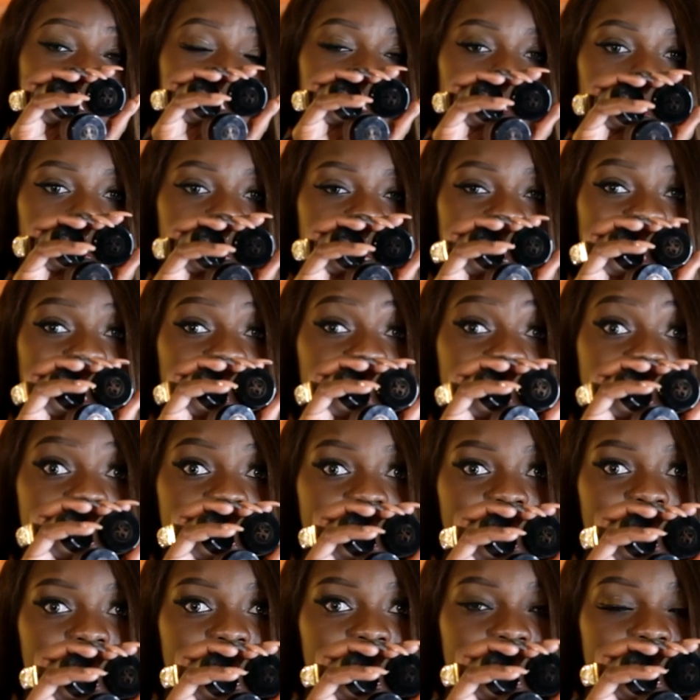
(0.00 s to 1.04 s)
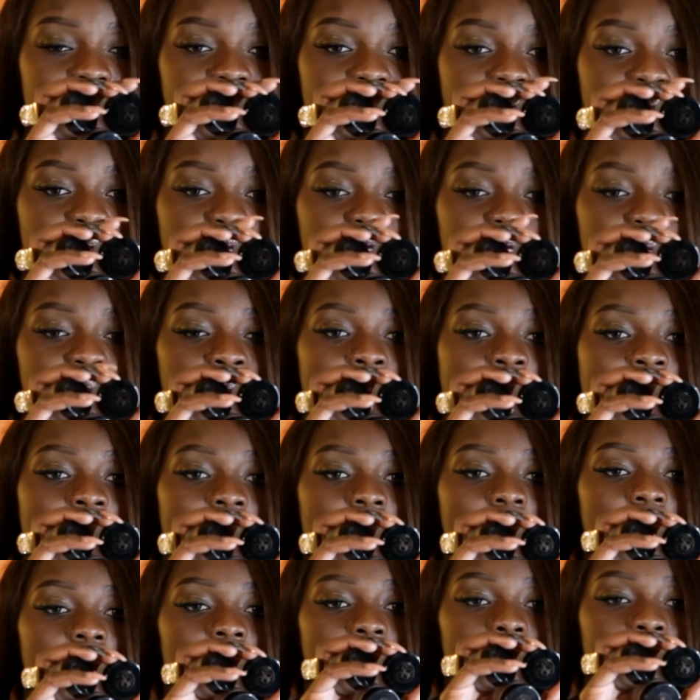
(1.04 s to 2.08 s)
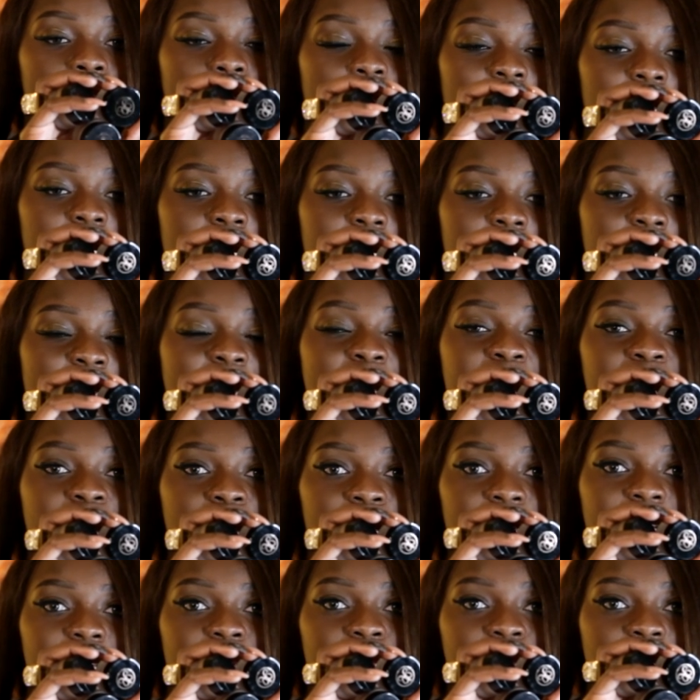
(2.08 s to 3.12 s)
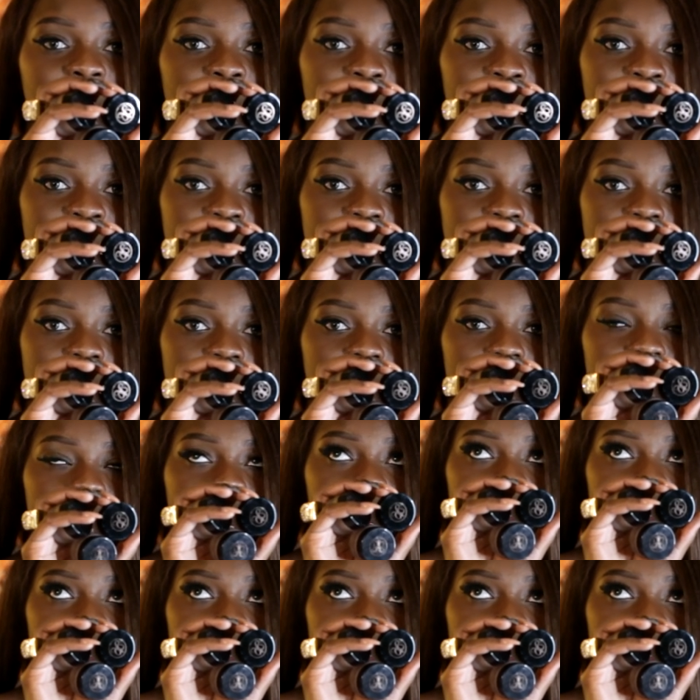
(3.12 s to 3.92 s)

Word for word: because i would send these for review but they have already released